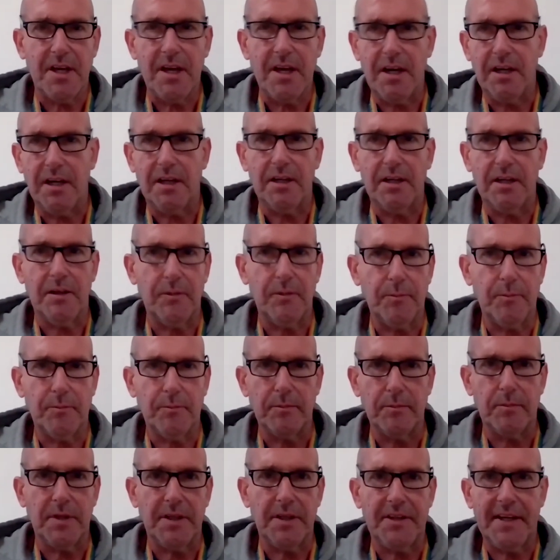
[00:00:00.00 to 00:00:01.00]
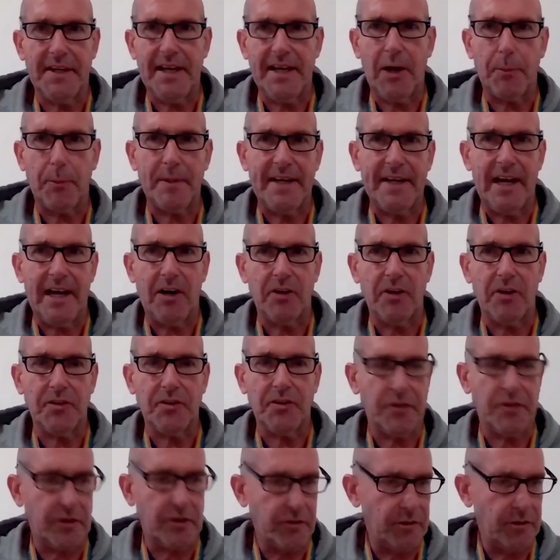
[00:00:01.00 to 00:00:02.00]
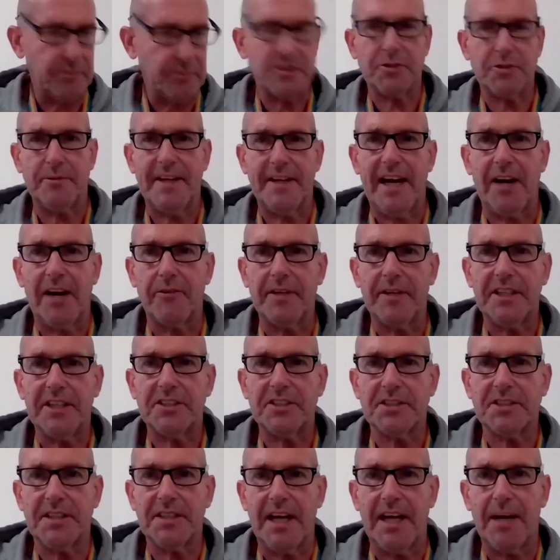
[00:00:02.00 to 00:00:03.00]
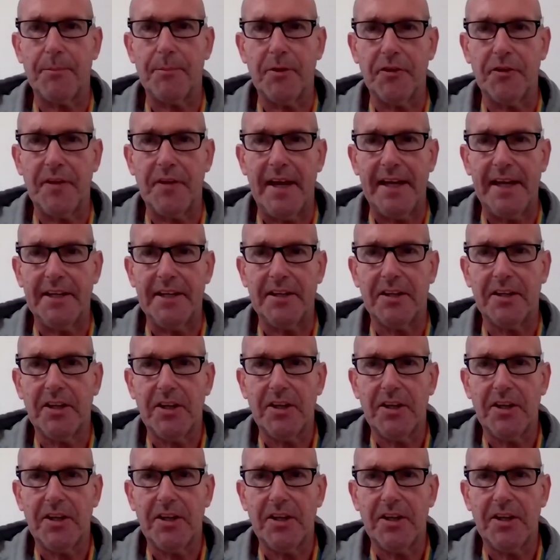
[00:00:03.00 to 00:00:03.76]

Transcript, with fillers: um, and then helping out on other groups doing outreach and that. But then